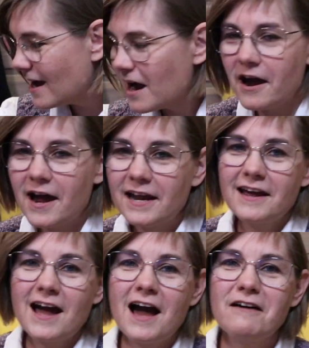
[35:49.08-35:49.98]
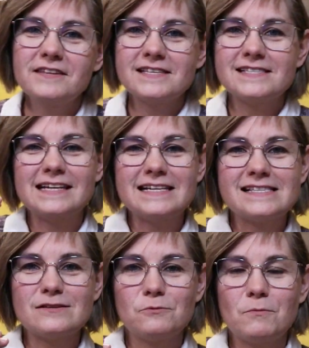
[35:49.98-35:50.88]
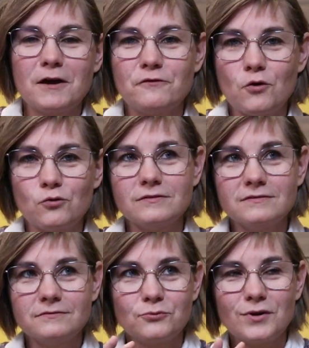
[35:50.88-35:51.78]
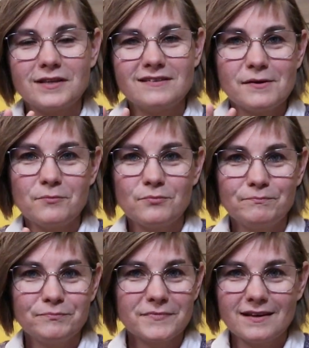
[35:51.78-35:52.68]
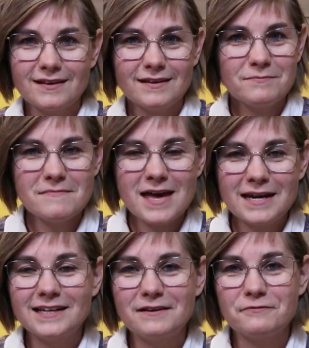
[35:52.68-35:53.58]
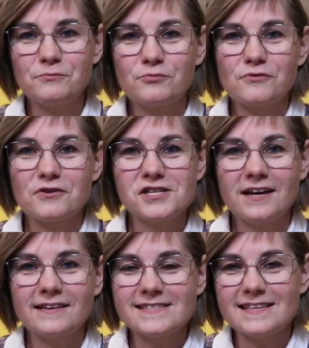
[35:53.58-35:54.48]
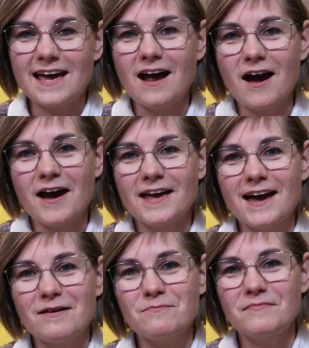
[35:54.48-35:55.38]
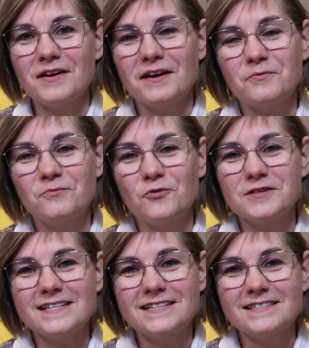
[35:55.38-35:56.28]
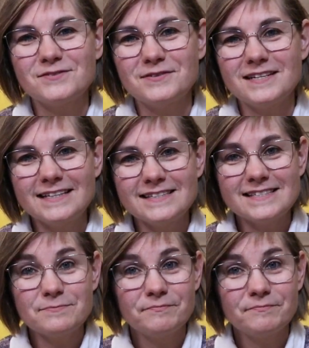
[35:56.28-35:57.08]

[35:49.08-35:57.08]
And I have this list on my phone with many different projects that I am wanting to knit.